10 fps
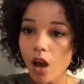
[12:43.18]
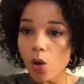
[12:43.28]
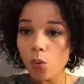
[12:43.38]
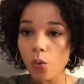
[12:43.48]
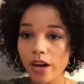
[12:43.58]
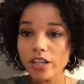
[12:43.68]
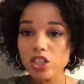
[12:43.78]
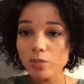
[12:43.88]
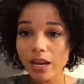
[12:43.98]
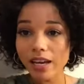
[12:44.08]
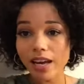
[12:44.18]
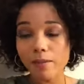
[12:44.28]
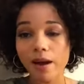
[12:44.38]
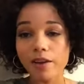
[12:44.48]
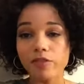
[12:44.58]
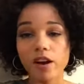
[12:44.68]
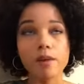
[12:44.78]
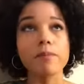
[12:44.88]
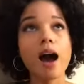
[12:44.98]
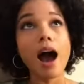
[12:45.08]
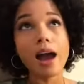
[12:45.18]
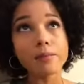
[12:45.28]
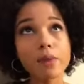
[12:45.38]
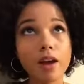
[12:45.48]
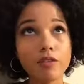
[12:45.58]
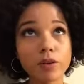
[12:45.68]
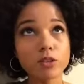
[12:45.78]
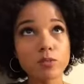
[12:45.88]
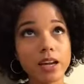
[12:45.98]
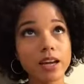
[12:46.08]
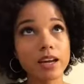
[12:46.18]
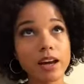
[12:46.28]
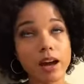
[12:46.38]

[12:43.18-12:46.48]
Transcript: Where in Jamaica am I from? I'm not from Jamaica.